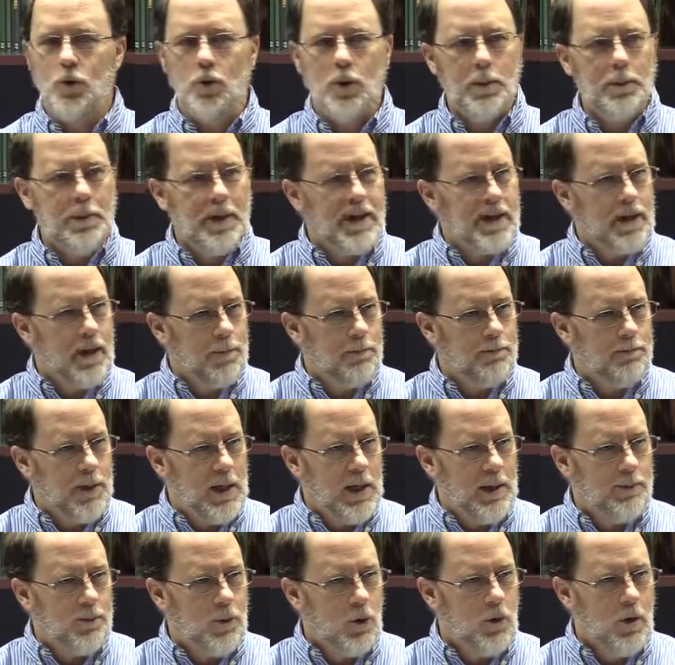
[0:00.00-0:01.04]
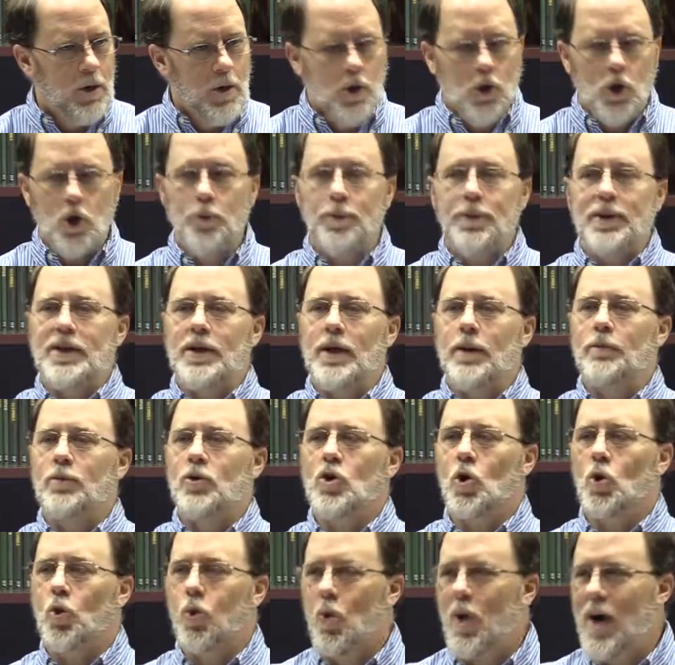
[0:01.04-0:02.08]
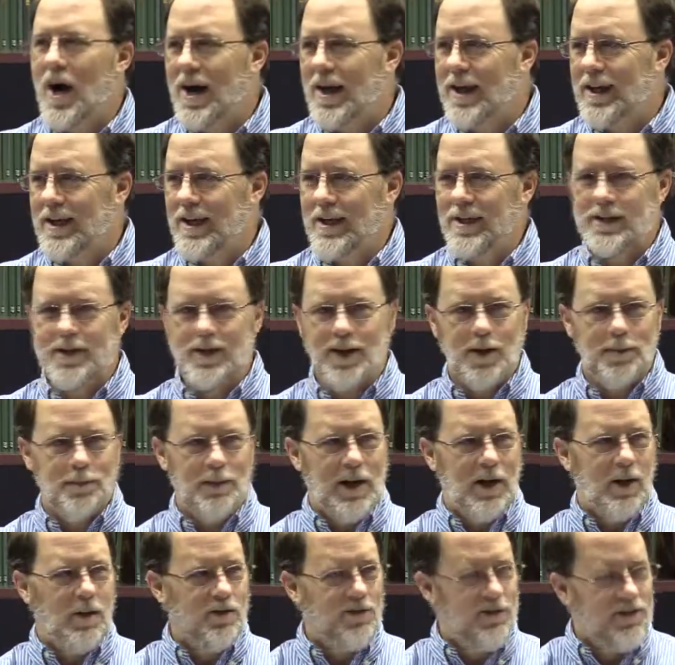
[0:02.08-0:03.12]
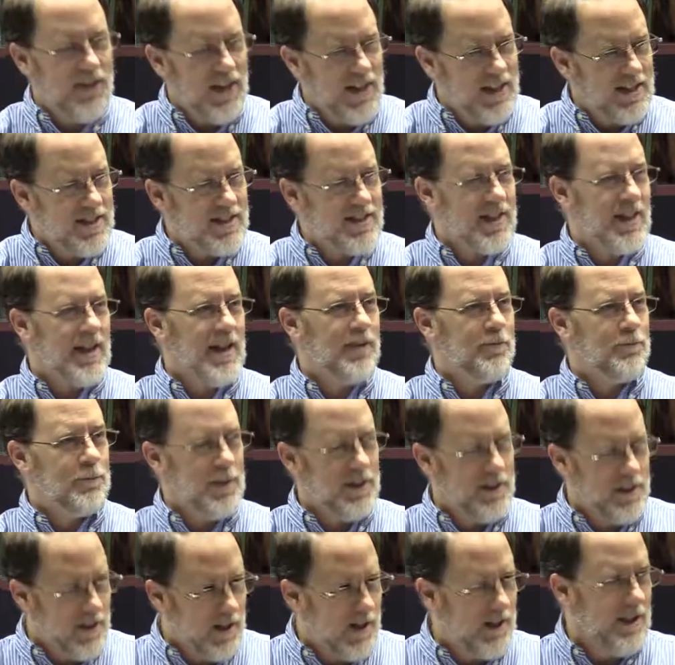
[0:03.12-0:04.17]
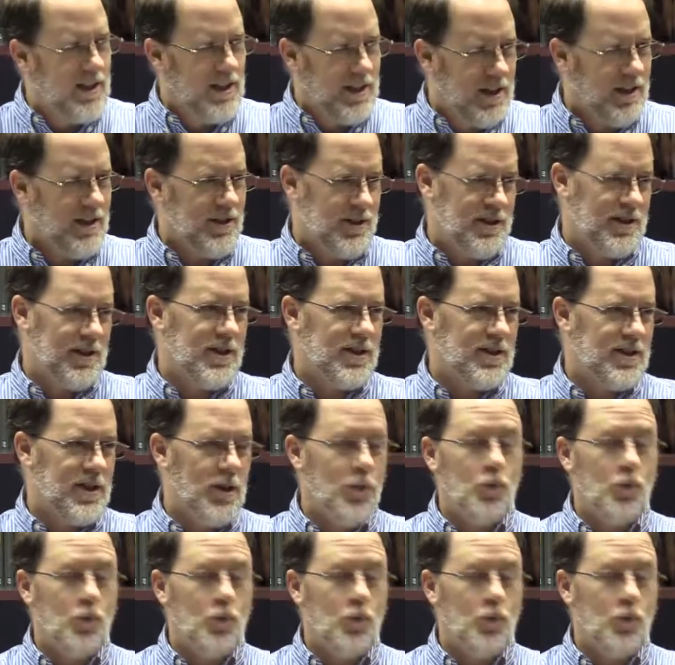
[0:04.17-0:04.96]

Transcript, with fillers: we become people who become quiet about things that have been done against us.